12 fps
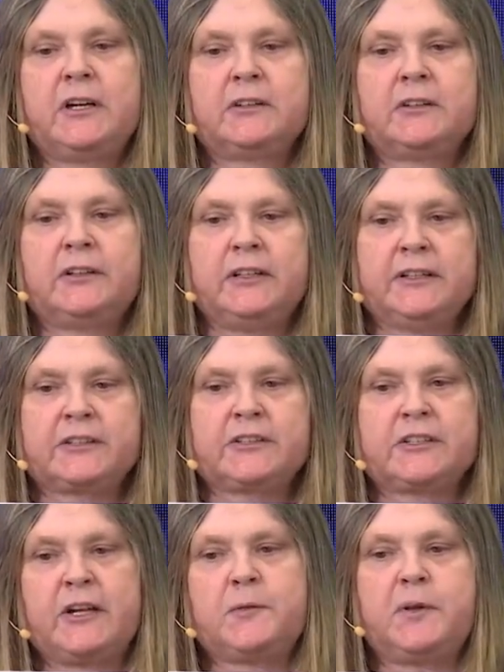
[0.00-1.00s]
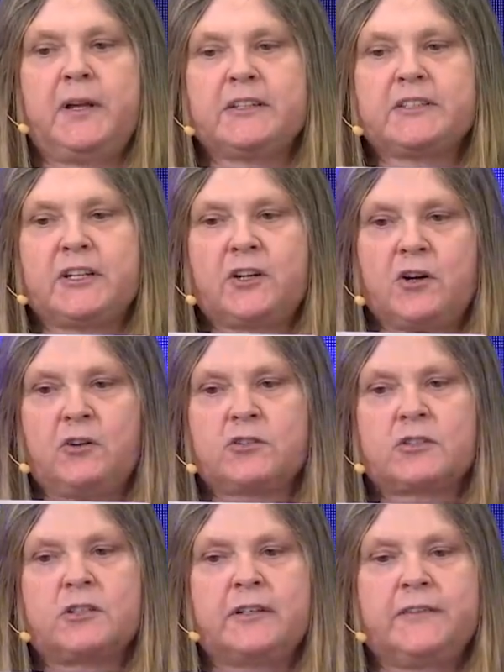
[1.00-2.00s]
that need to take place in
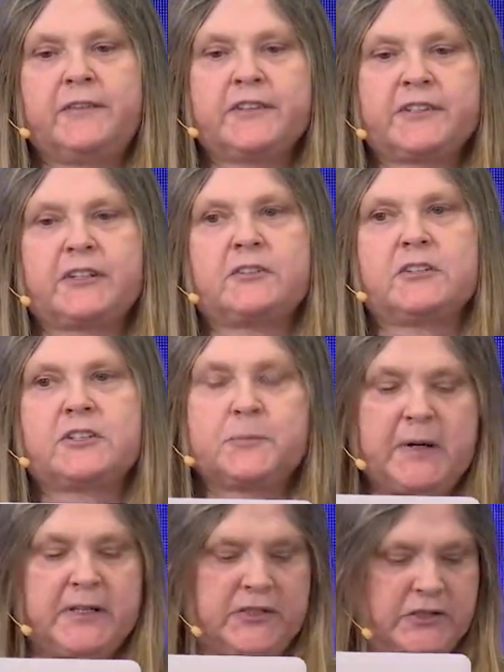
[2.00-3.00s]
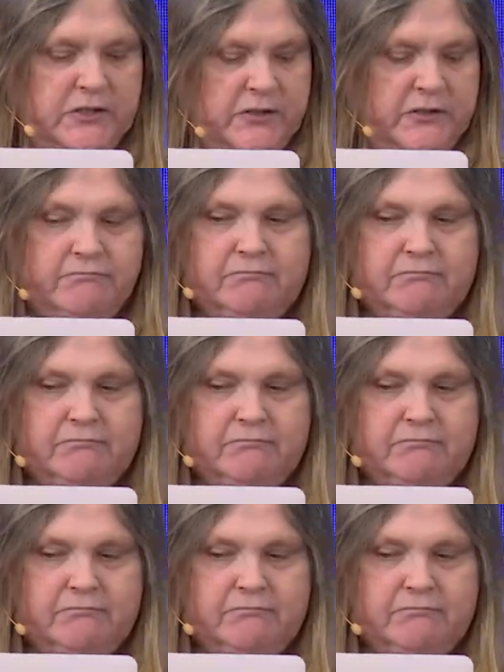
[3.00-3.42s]
costly physical spaces,